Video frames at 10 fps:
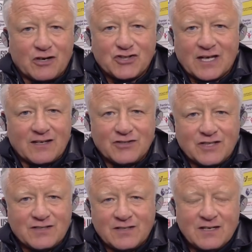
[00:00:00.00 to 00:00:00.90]
our
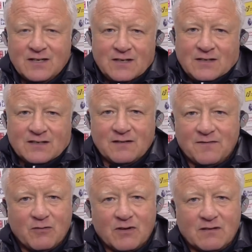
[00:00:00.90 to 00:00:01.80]
challenges as
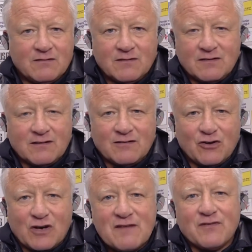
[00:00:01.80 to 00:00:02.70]
if they were
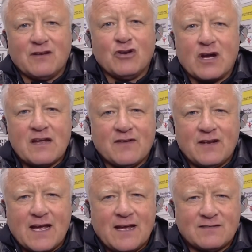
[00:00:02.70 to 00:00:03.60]
not even not
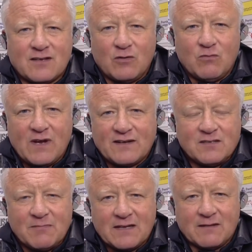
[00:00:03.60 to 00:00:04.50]
even there. So we had
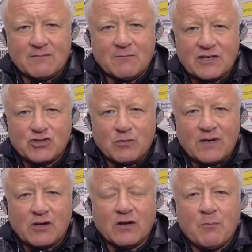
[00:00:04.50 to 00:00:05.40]
to make the make sure
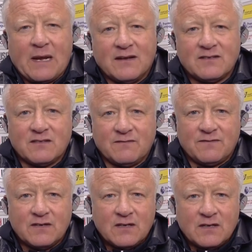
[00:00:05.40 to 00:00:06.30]
we had got the balance
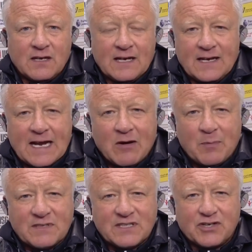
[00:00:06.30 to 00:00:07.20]
of in and out
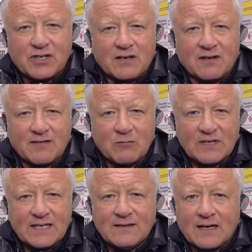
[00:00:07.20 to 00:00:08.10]
of possession, and I think
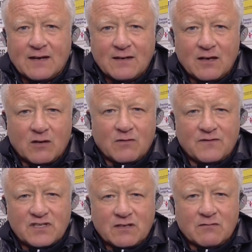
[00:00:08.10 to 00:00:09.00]
we did that. You know,
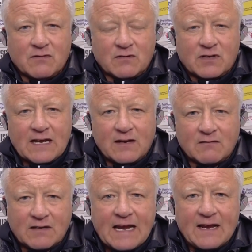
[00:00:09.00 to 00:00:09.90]
obviously
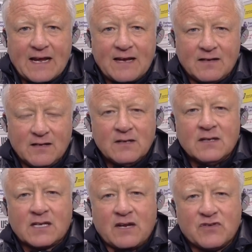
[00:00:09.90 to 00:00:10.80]
getting getting ahead
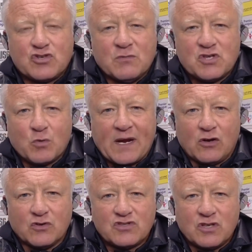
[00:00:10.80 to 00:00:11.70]
gave us something to
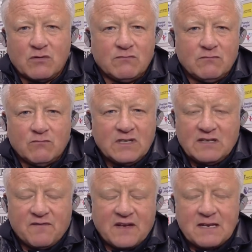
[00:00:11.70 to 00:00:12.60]
hang on to, and we
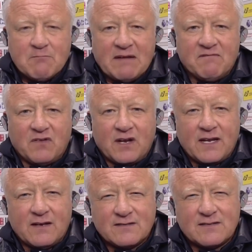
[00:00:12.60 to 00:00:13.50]
defended
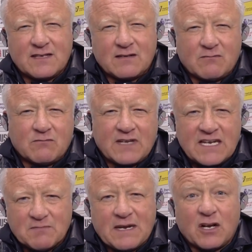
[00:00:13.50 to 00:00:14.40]
manfully. And as I said,
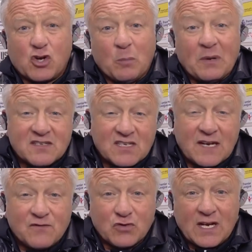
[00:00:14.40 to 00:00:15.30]
Dean's made a couple of
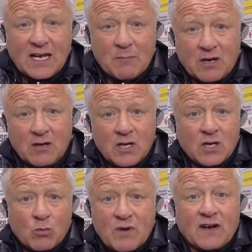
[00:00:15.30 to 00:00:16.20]
saves really, but
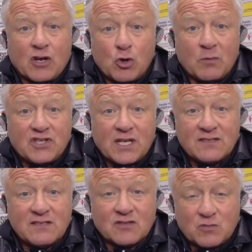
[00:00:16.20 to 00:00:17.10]
we've had a couple of
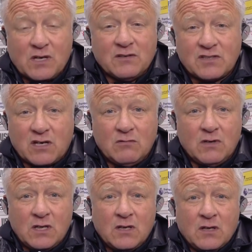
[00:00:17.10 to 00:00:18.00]
chances as well. So
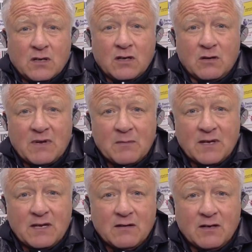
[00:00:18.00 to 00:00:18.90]
you know,
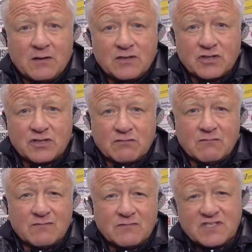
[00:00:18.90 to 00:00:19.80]
maybe you know it's just
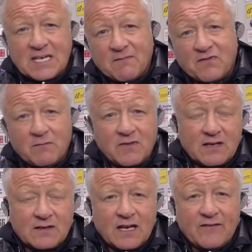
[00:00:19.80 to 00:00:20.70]
tipped from
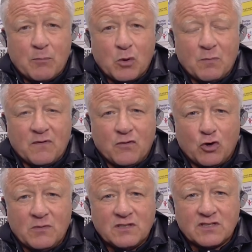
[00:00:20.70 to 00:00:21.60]
the, the Liverpool
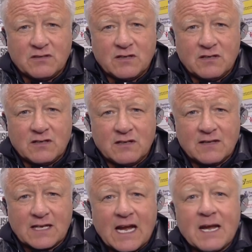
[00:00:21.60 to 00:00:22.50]
performance and, and,
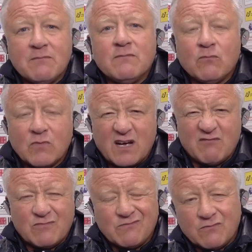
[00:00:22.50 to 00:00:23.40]
and the game
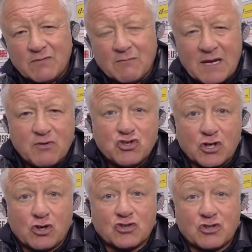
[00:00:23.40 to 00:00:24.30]
where we maybe
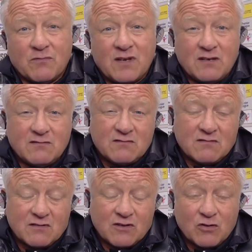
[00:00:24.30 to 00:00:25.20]
should have got something, and
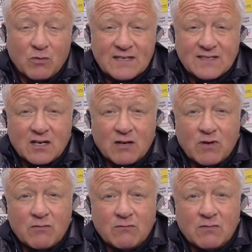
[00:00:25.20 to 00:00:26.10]
the other way tonight
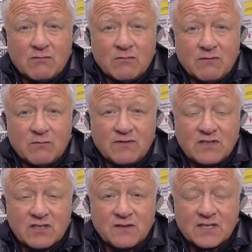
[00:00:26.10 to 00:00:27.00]
where we, we, we
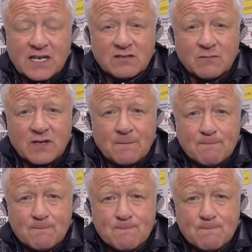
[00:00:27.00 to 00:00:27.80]
deserve to get something.